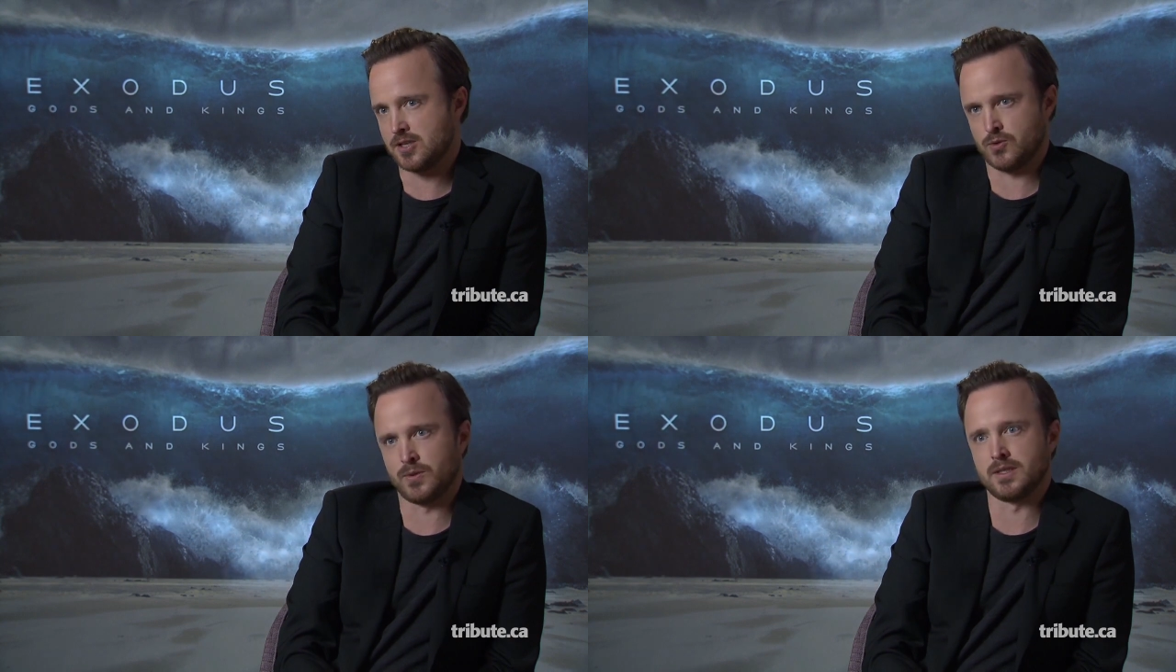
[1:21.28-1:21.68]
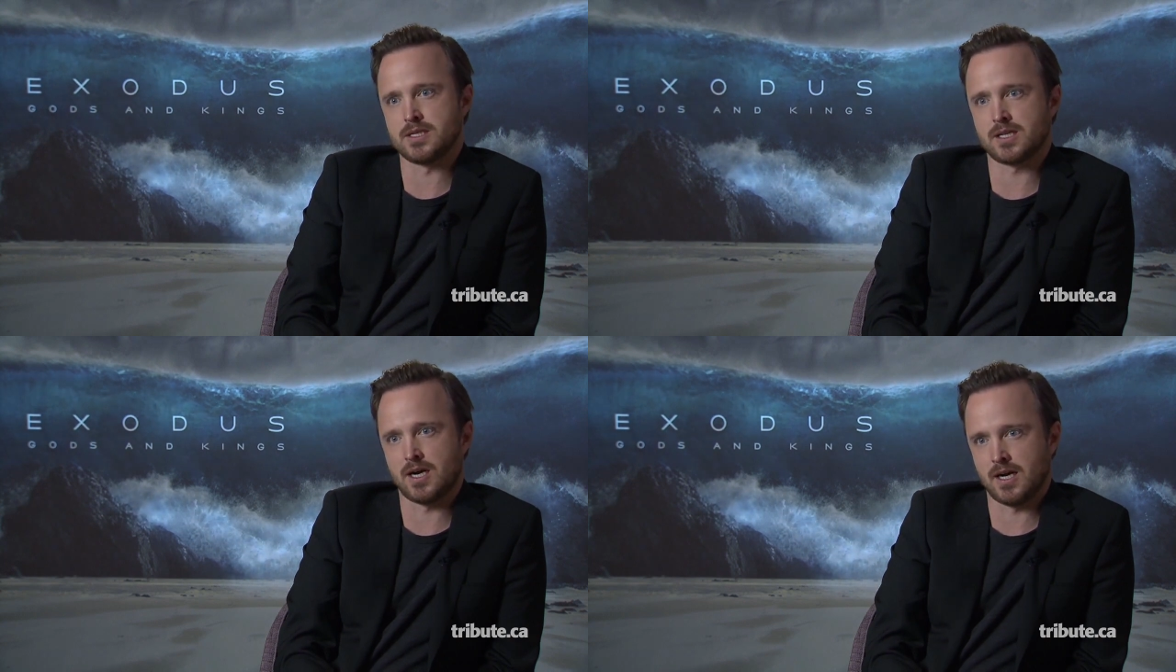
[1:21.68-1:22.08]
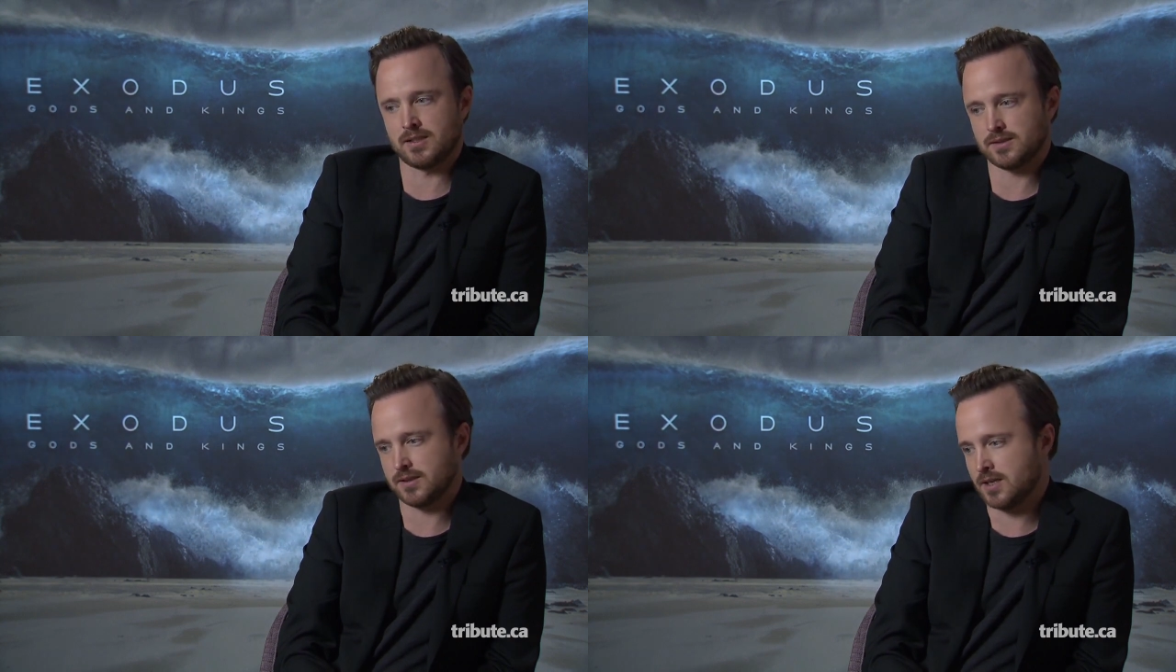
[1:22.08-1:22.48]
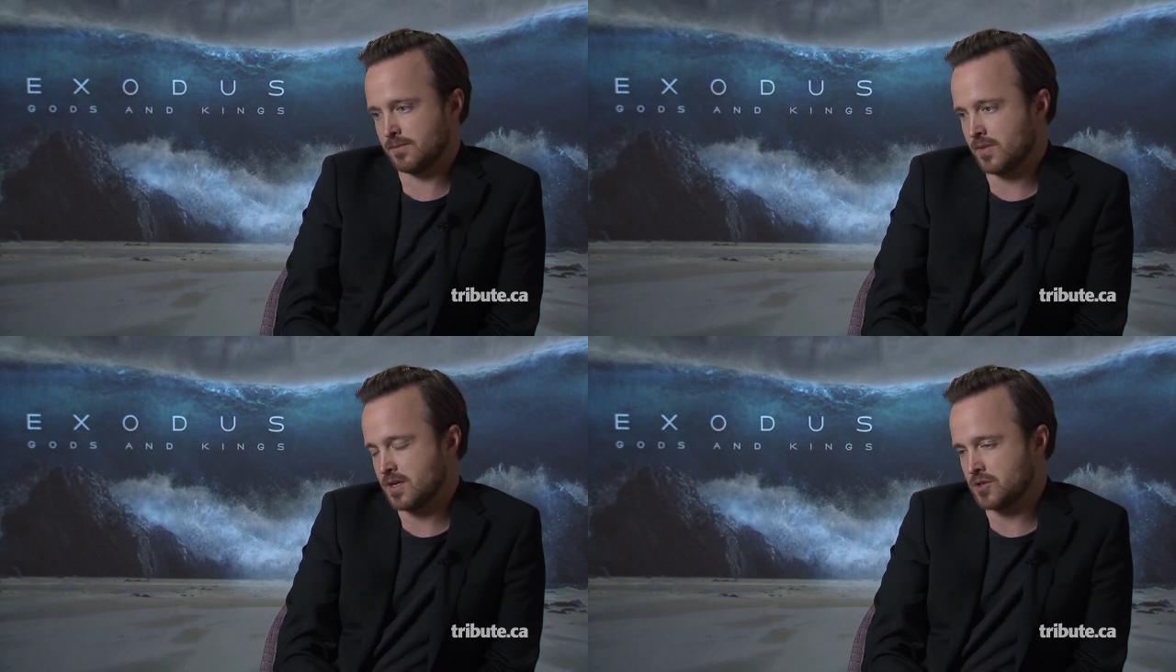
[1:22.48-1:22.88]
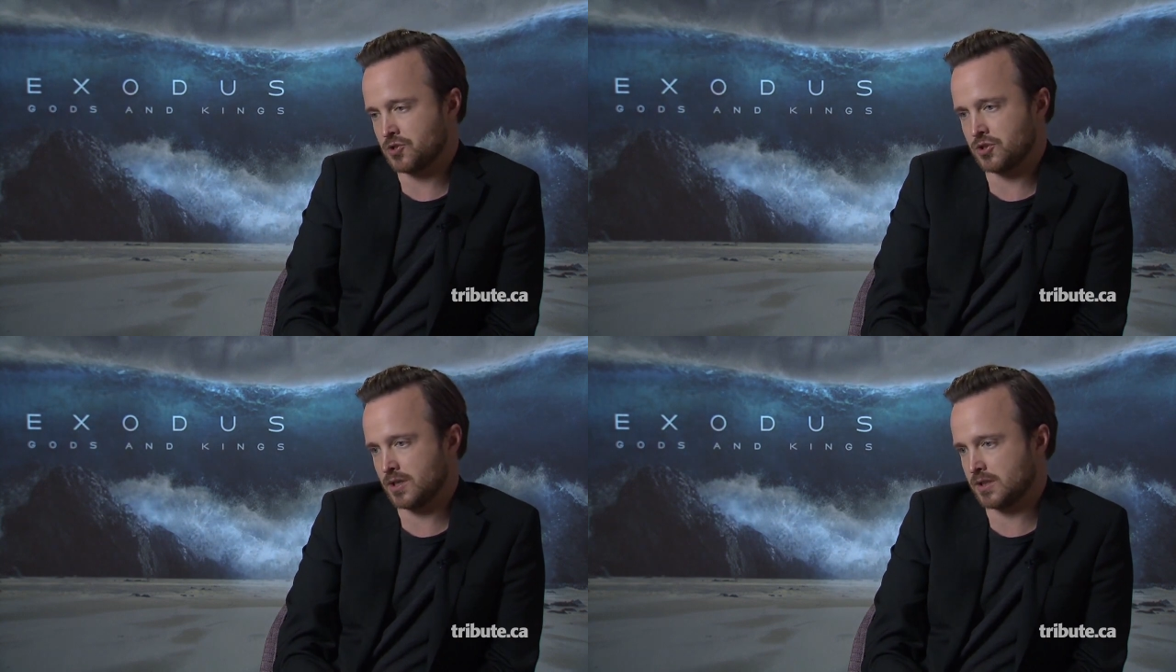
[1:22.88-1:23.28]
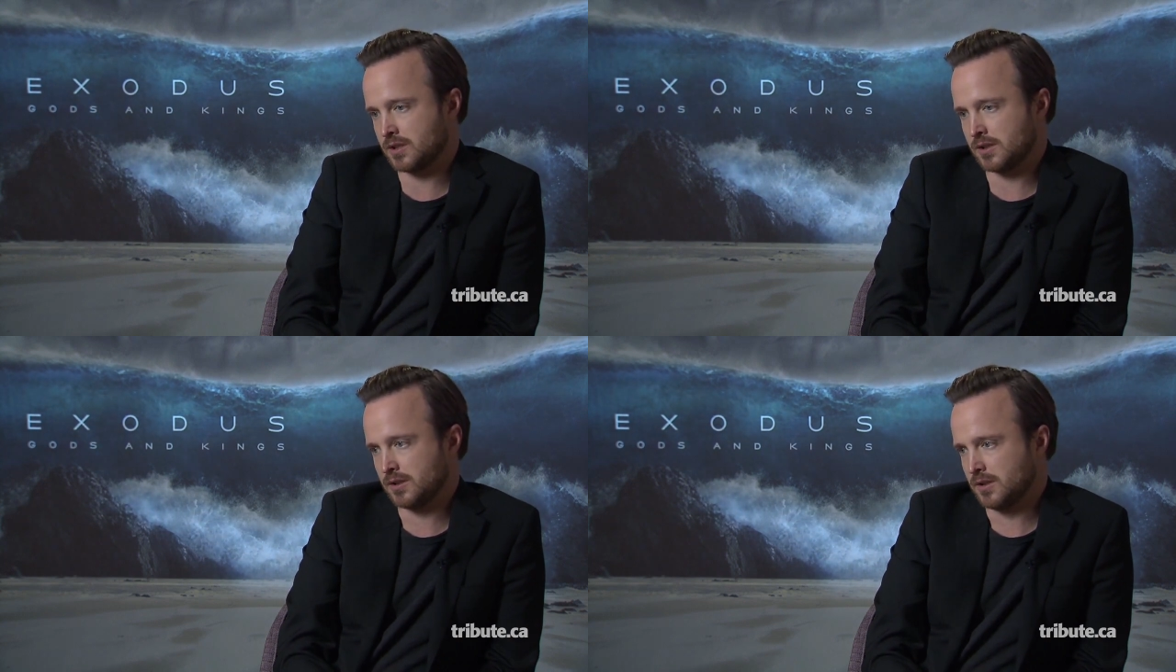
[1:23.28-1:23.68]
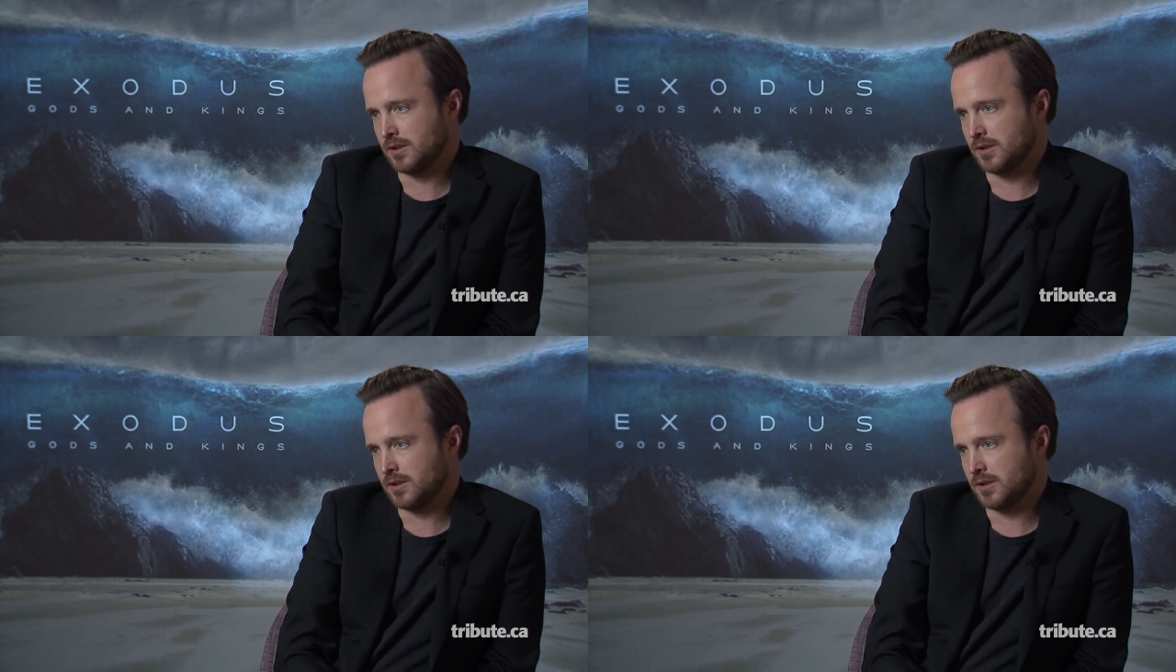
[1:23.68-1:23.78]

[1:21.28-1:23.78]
Ridley Scott. He's just